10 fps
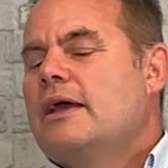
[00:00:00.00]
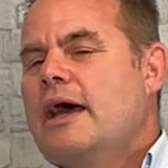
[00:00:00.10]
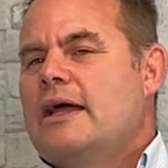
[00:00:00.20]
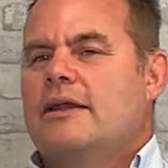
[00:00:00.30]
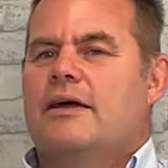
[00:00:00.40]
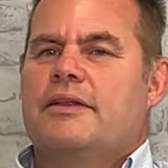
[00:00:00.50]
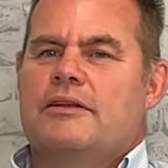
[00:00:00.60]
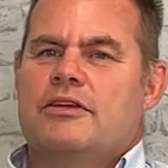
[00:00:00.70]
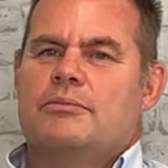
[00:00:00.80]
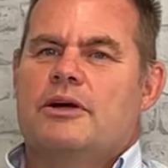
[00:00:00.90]
And I think
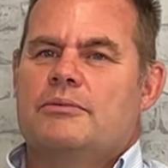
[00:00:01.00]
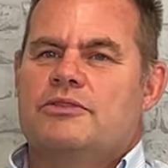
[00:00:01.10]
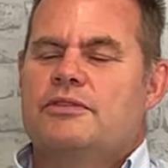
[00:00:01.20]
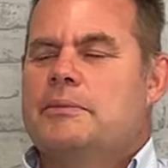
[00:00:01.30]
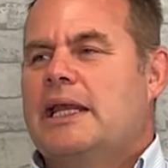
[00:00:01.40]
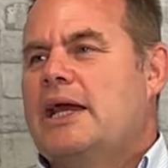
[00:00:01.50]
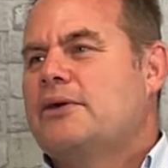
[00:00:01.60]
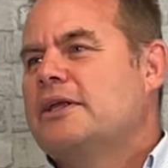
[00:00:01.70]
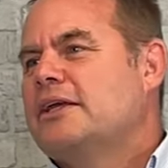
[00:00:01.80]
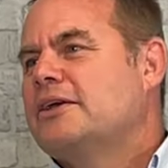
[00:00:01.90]
sometimes
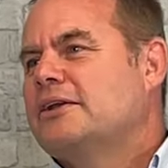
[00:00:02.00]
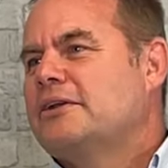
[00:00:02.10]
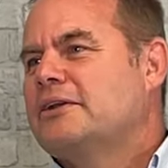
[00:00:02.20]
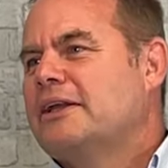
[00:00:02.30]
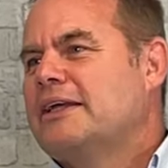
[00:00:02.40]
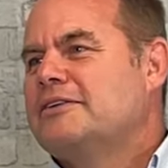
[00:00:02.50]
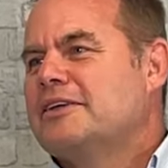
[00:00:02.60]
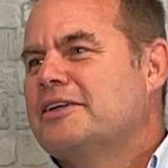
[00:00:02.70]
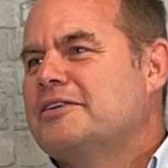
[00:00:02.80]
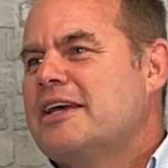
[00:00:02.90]
familiarity can lead to
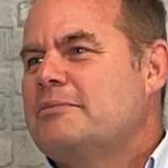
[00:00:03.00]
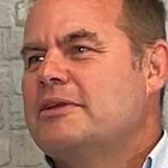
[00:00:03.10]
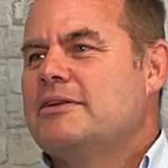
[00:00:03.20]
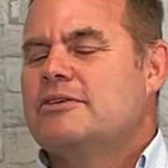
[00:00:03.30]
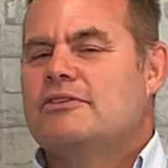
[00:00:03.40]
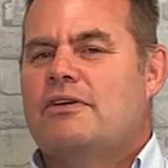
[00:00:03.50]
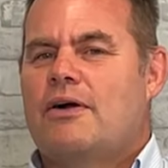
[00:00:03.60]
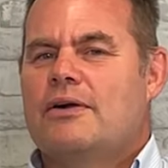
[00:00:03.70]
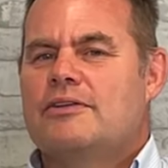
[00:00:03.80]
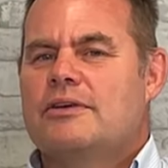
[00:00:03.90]
contempt
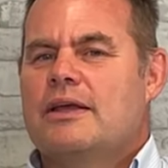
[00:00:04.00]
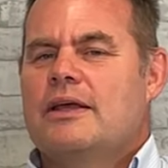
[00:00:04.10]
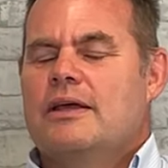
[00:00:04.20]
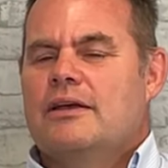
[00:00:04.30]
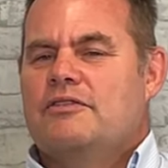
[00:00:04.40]
insofar as